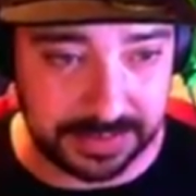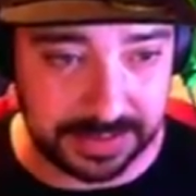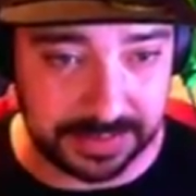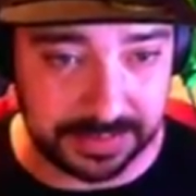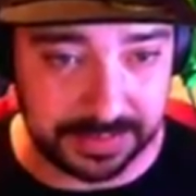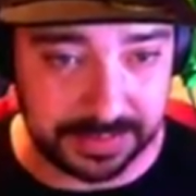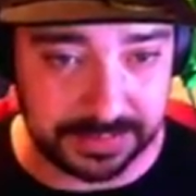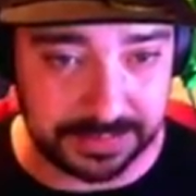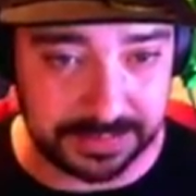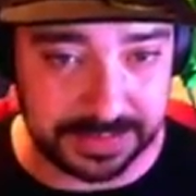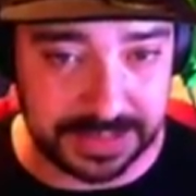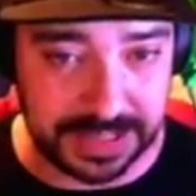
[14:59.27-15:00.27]
area
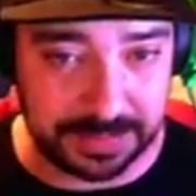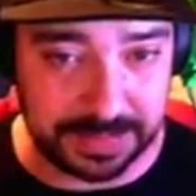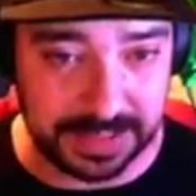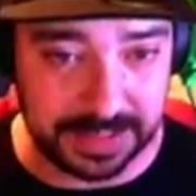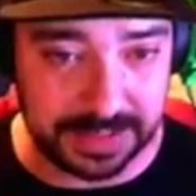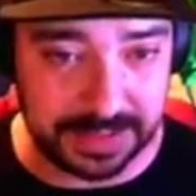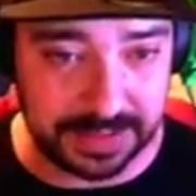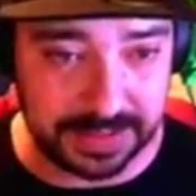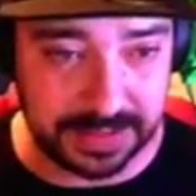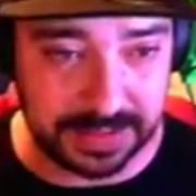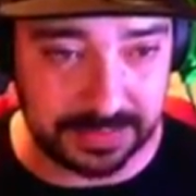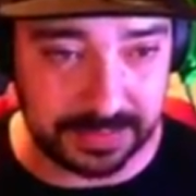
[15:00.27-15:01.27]
of taming,
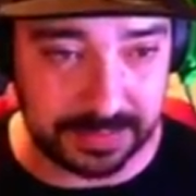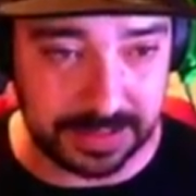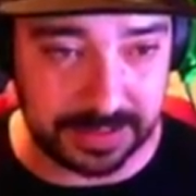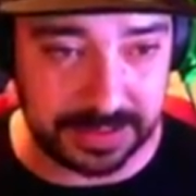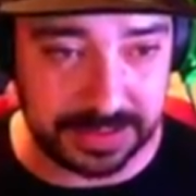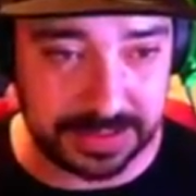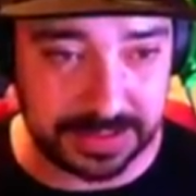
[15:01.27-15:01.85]
if I'm really